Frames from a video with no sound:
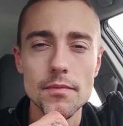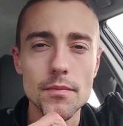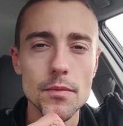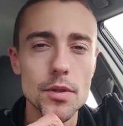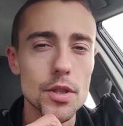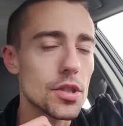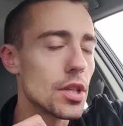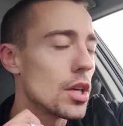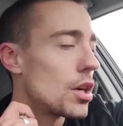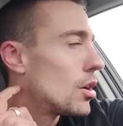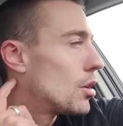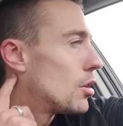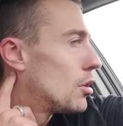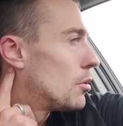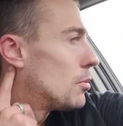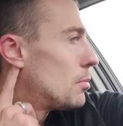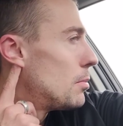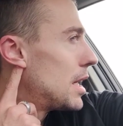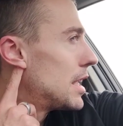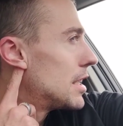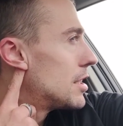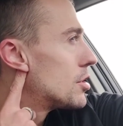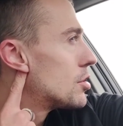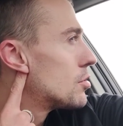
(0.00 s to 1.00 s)
So
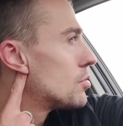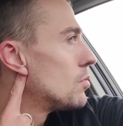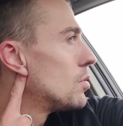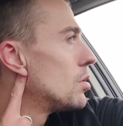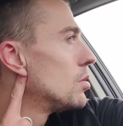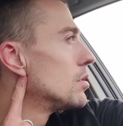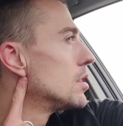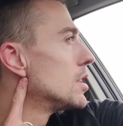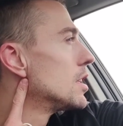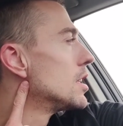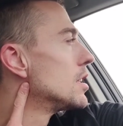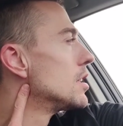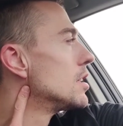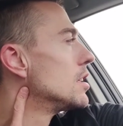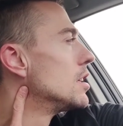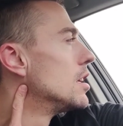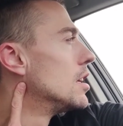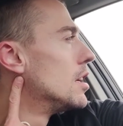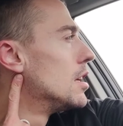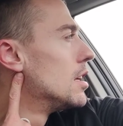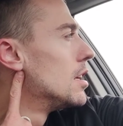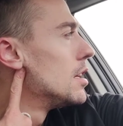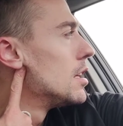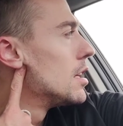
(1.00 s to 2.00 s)
my swollen
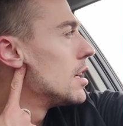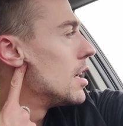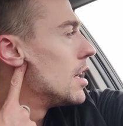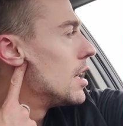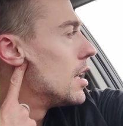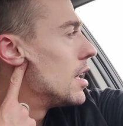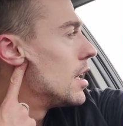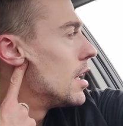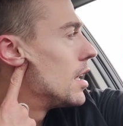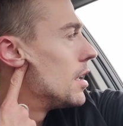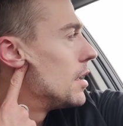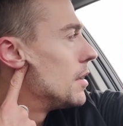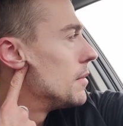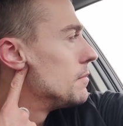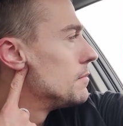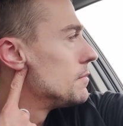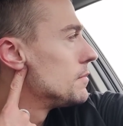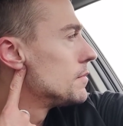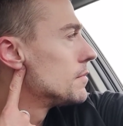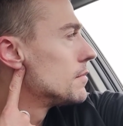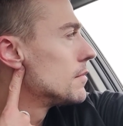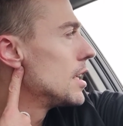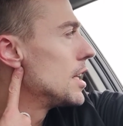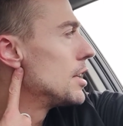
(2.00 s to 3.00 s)
uh,
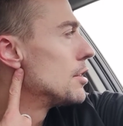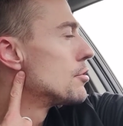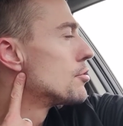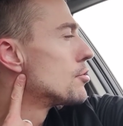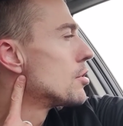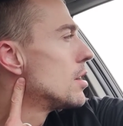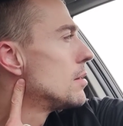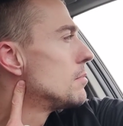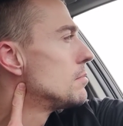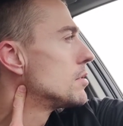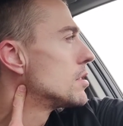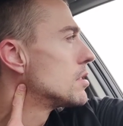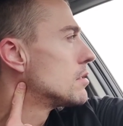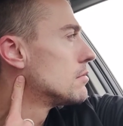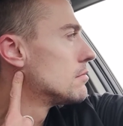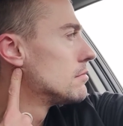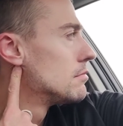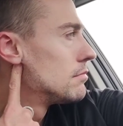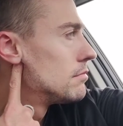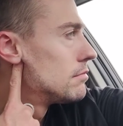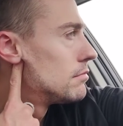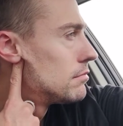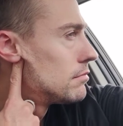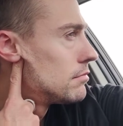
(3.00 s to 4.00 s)
eardrums,
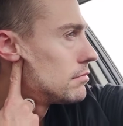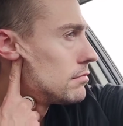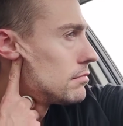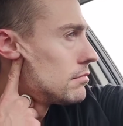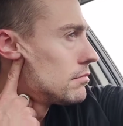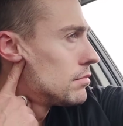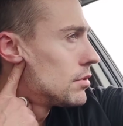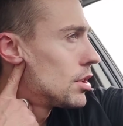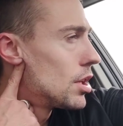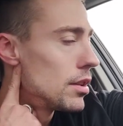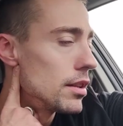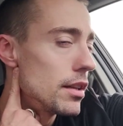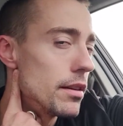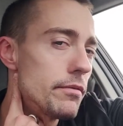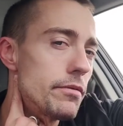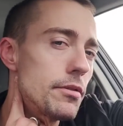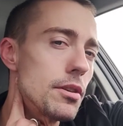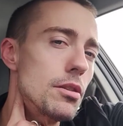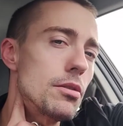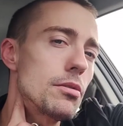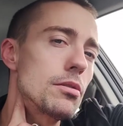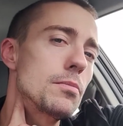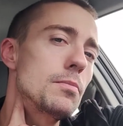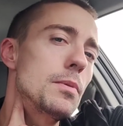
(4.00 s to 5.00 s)
the lymph
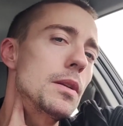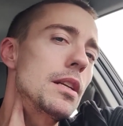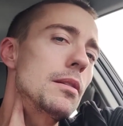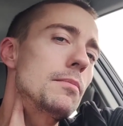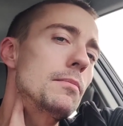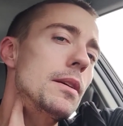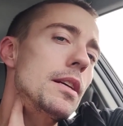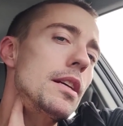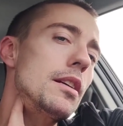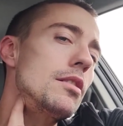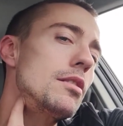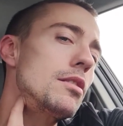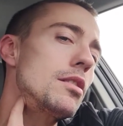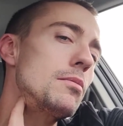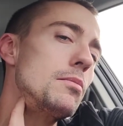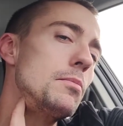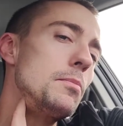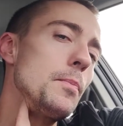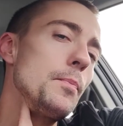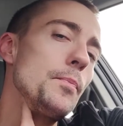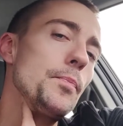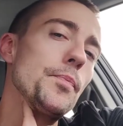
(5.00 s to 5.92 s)
nodes beneath my ears,